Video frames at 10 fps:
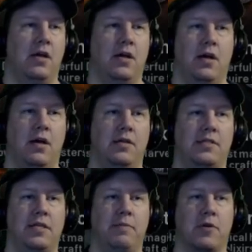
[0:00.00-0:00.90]
uh,
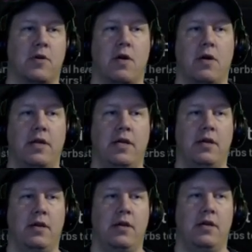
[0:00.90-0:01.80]
Temple
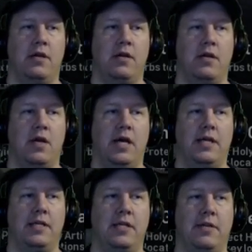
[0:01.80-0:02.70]
Guardian,
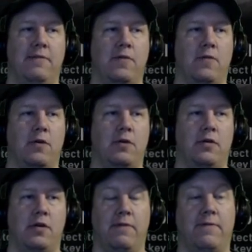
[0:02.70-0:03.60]
Adena Vault,
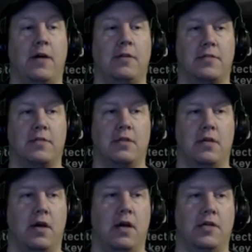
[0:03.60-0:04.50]
uh, Vault,
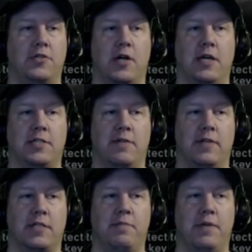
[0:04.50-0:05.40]
uh, Trials of
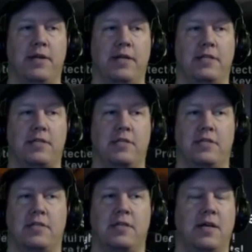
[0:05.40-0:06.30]
Experience,
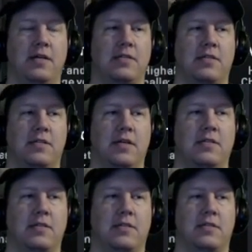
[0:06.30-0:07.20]
just tons and
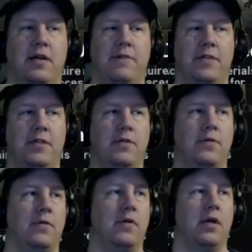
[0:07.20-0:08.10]
tons of stuff to
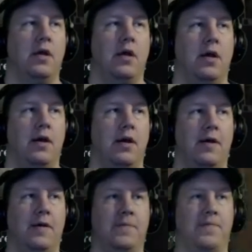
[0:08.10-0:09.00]
do.
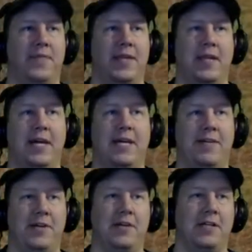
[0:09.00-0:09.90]
Um, and I
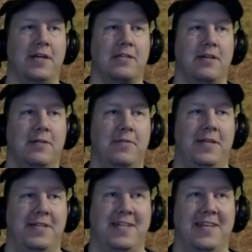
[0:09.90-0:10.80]
haven't unlocked all of it.